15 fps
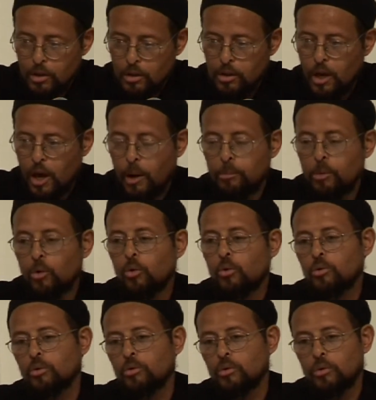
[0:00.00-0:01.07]

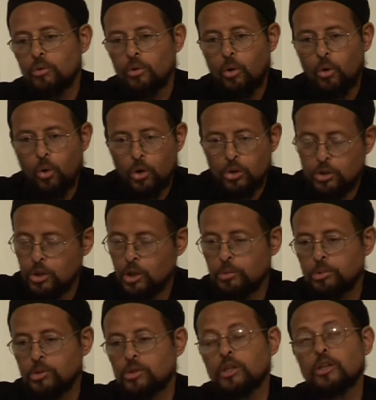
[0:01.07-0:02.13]
camel or horse
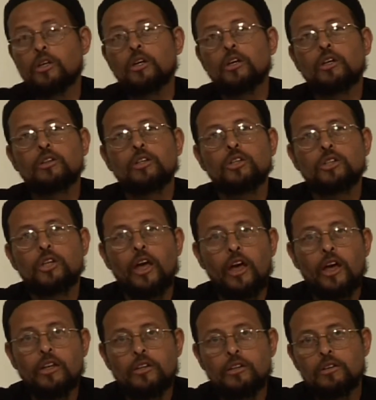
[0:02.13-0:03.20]
keeps sinking in the
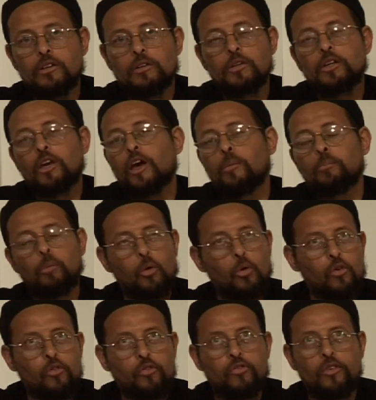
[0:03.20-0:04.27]
sand and he can't
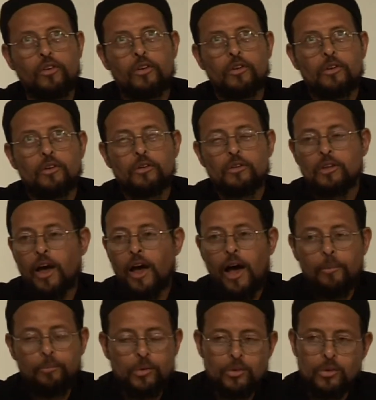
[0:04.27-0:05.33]
move. That
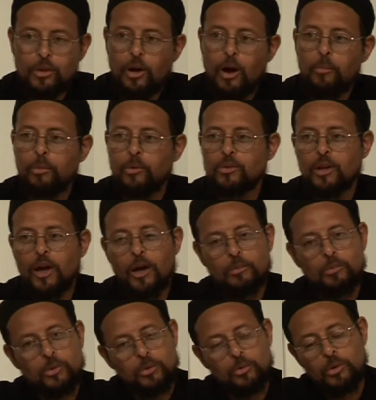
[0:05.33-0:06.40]
happens a couple
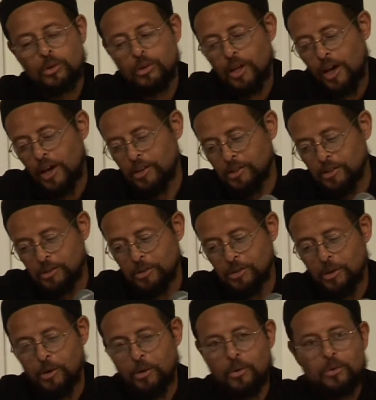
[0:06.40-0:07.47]
times. You realize,
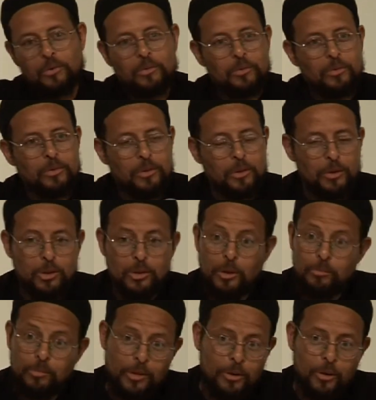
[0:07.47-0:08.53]
there's
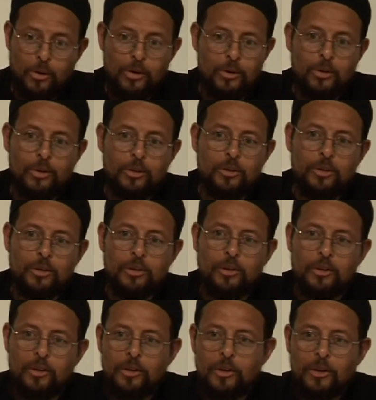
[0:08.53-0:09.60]
something going on here.
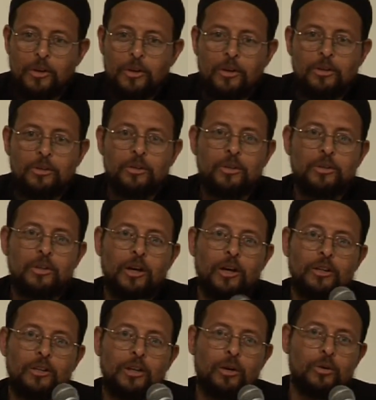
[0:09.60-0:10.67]
So he's
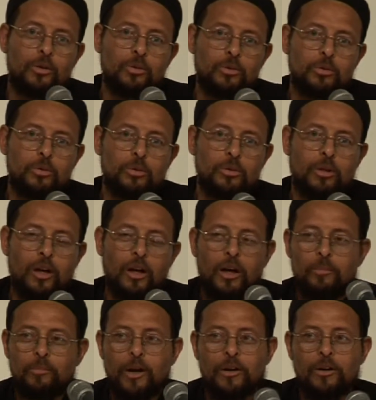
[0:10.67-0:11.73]
like, Ya Rasulullah,
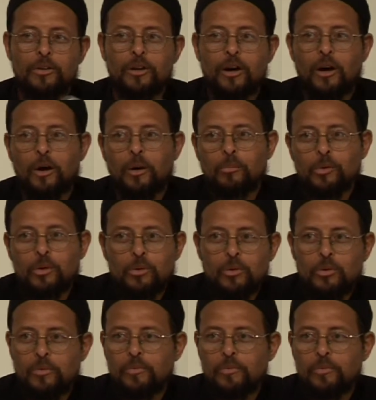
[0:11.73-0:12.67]
I'm not going to harm you.